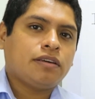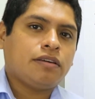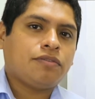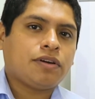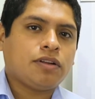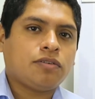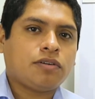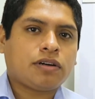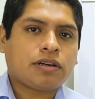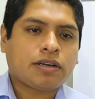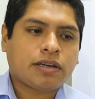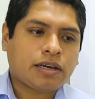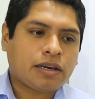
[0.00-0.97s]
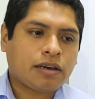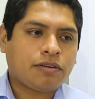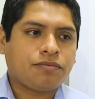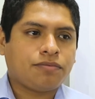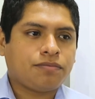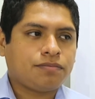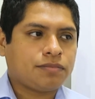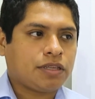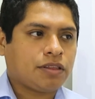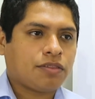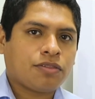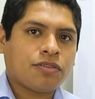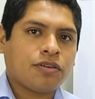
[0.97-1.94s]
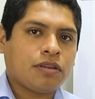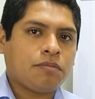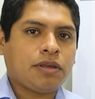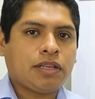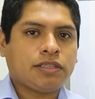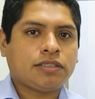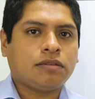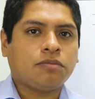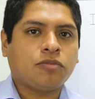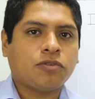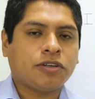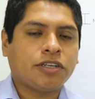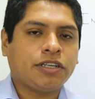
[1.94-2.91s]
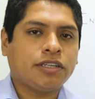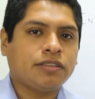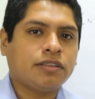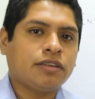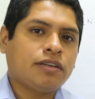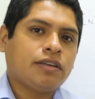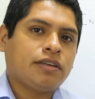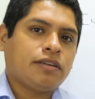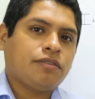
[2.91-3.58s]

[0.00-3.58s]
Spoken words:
if I know I have like 30 minutes in the morning,